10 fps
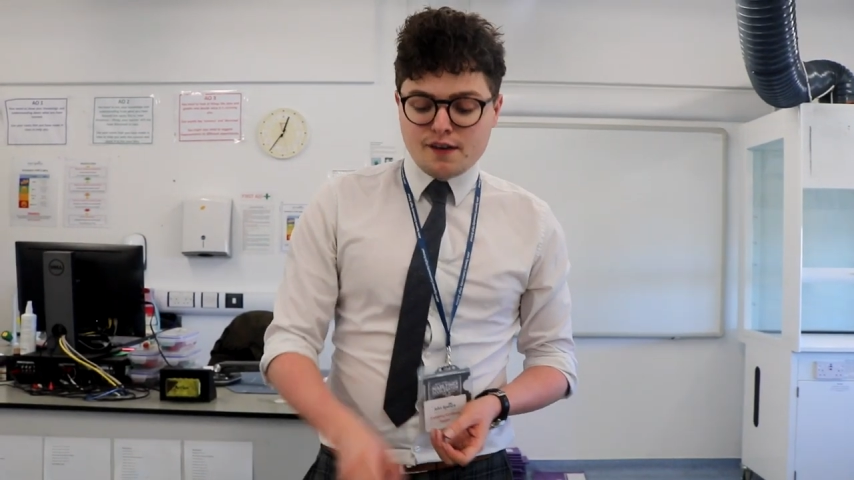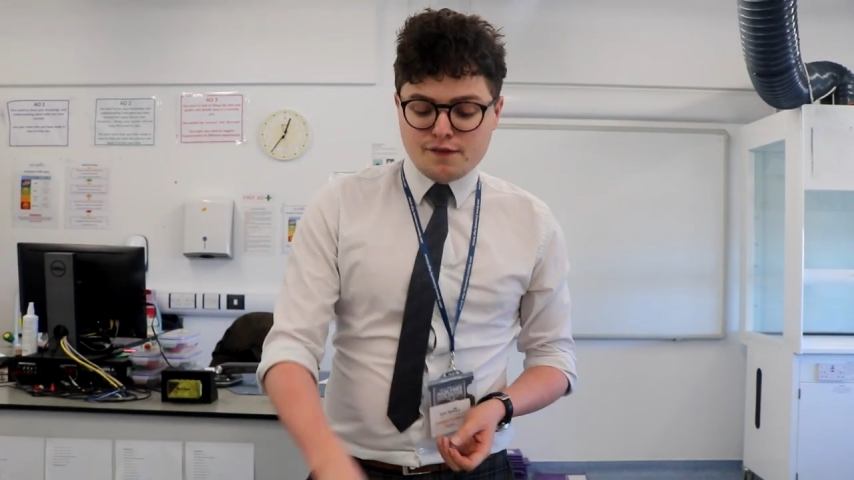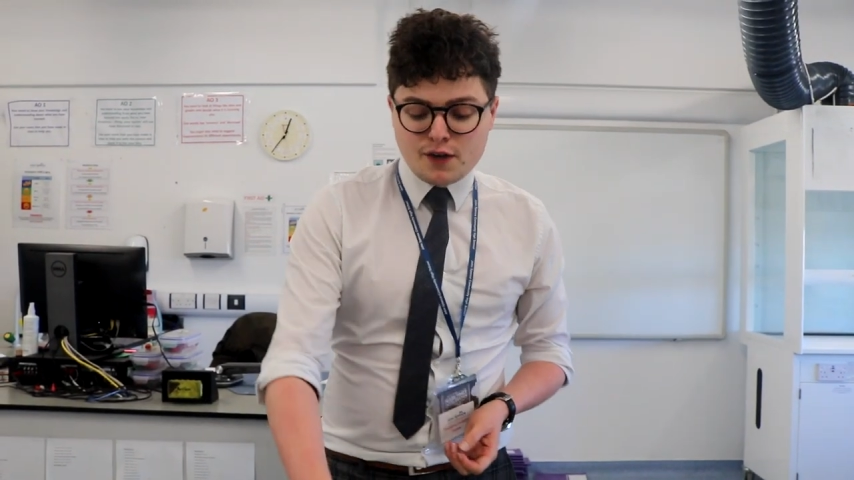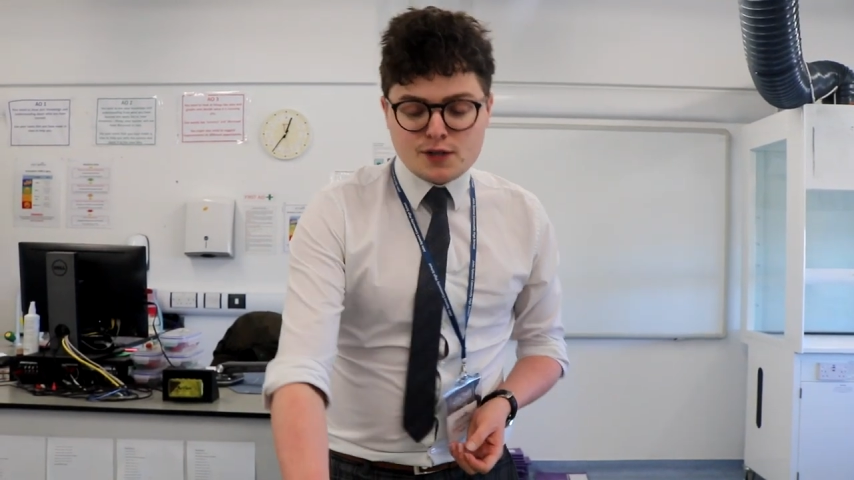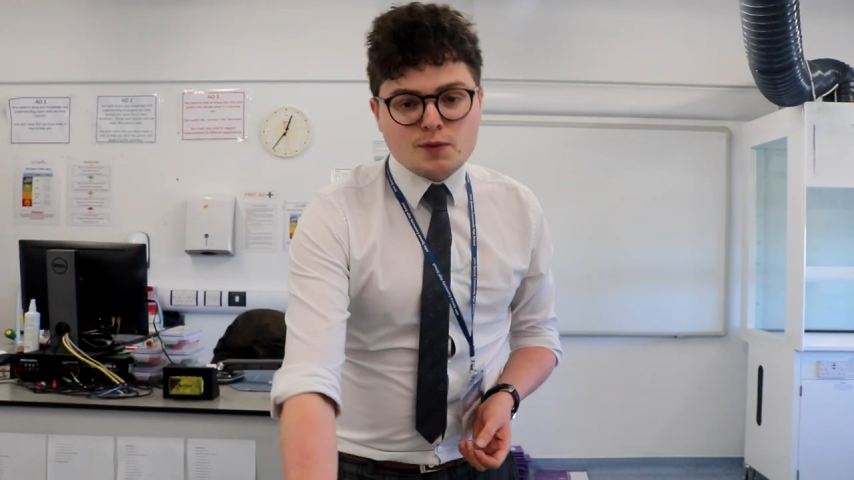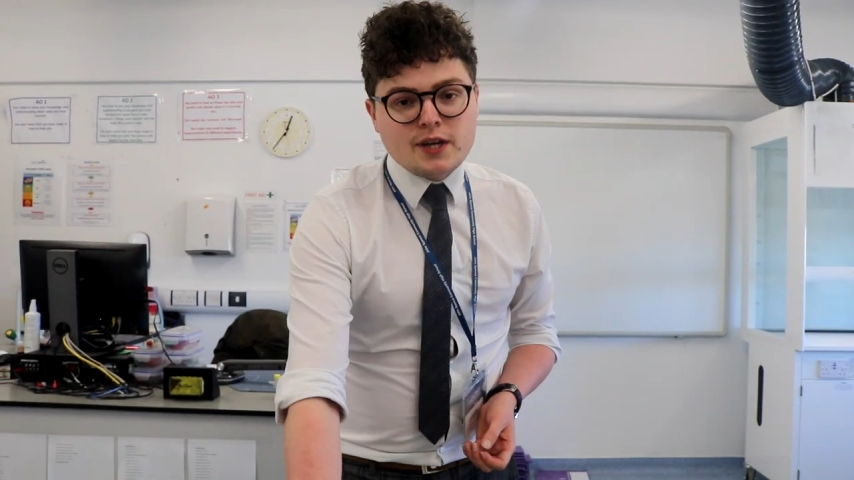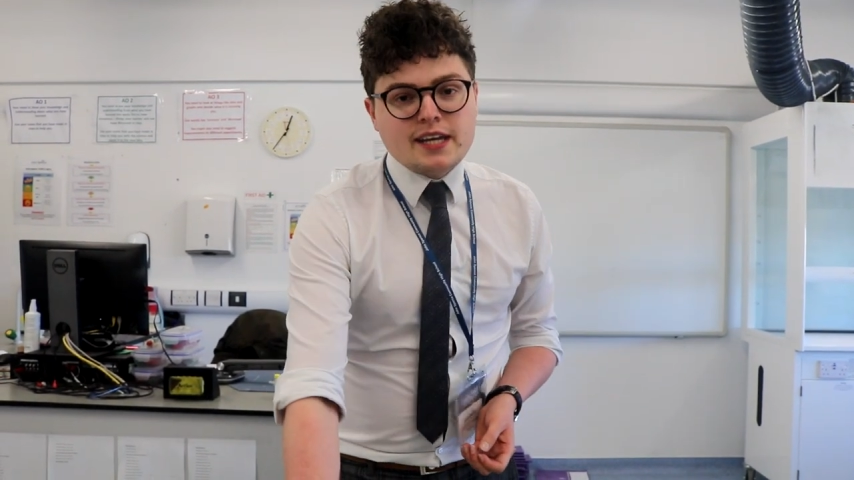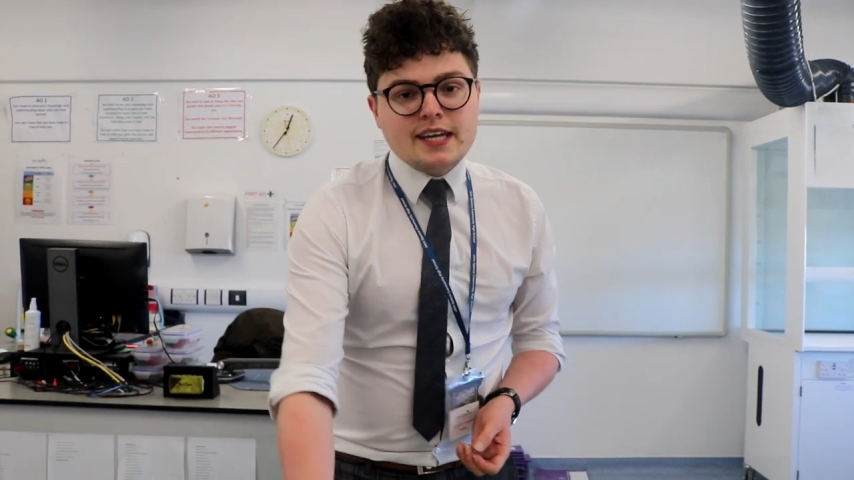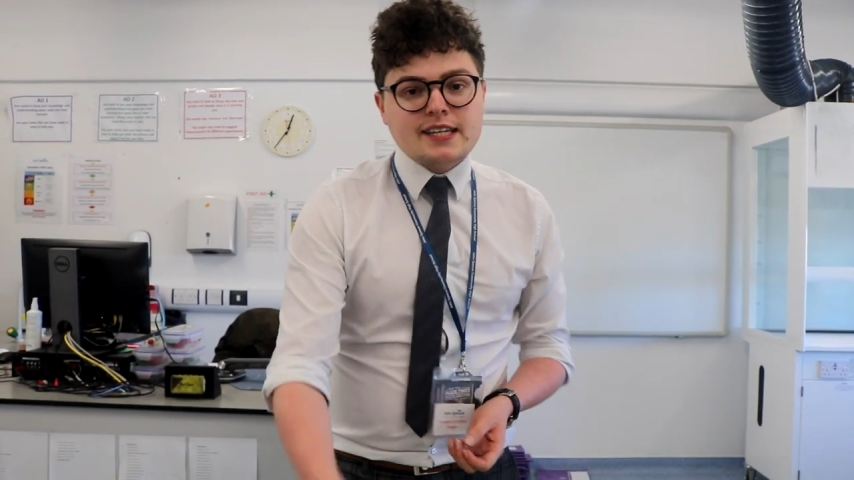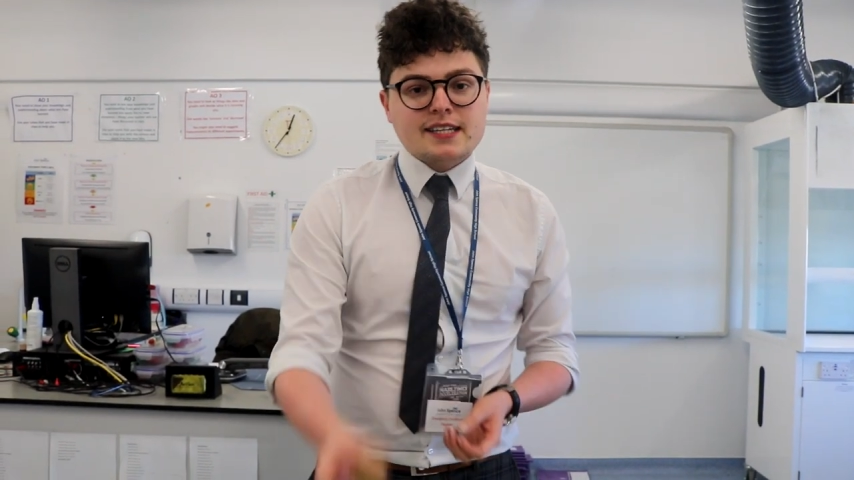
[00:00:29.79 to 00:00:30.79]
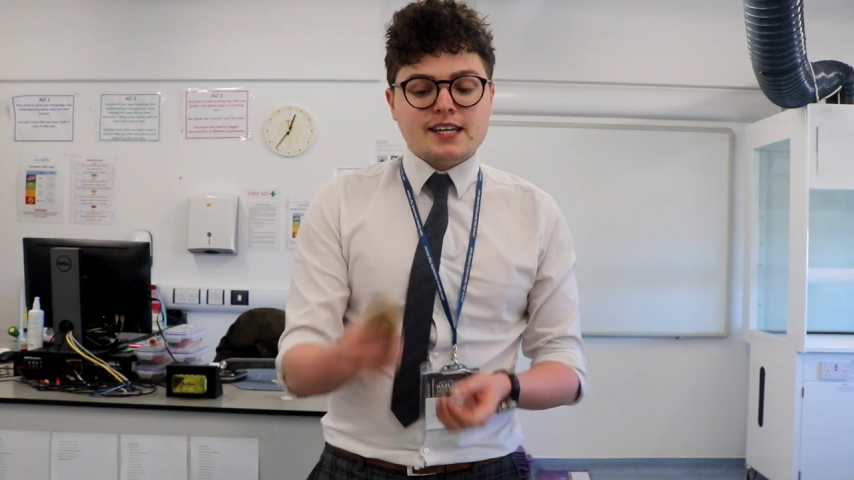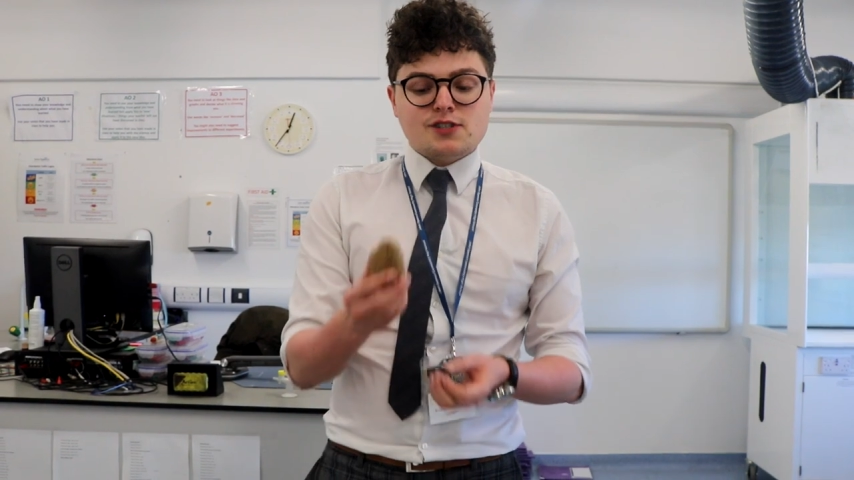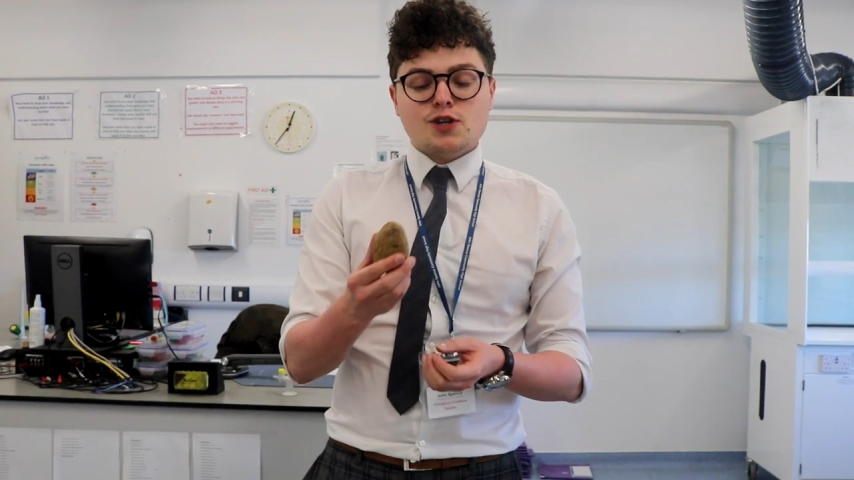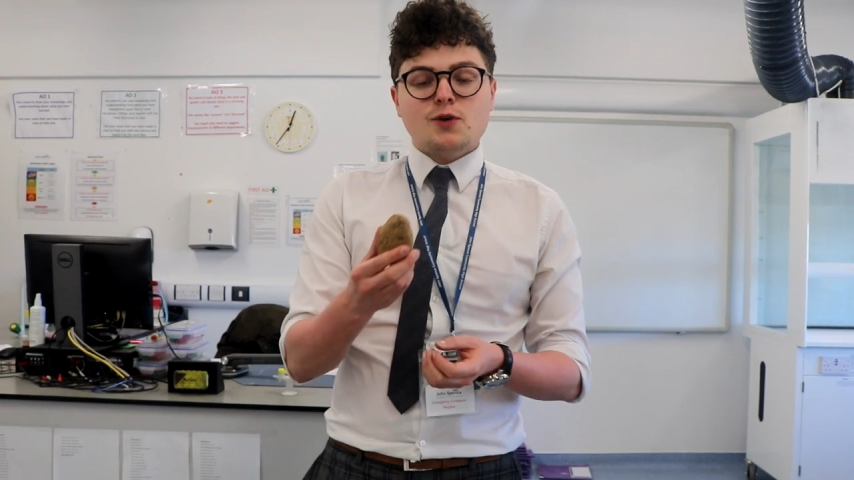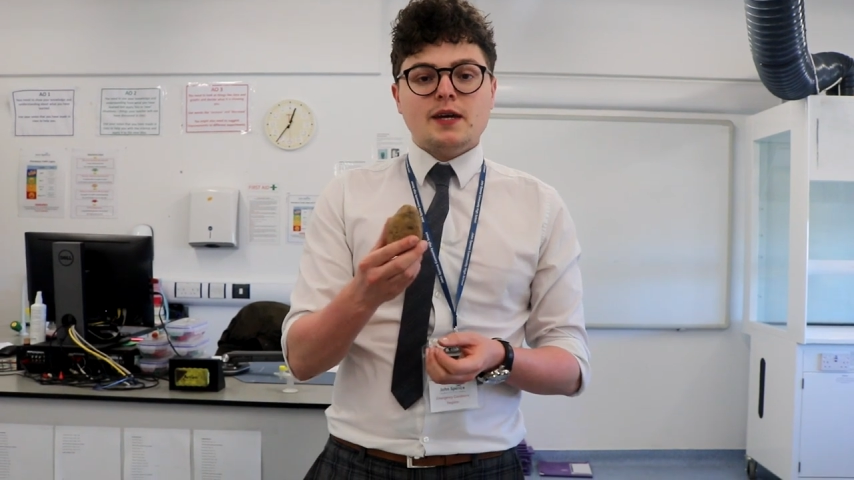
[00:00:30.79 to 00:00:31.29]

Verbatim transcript: first what you need is two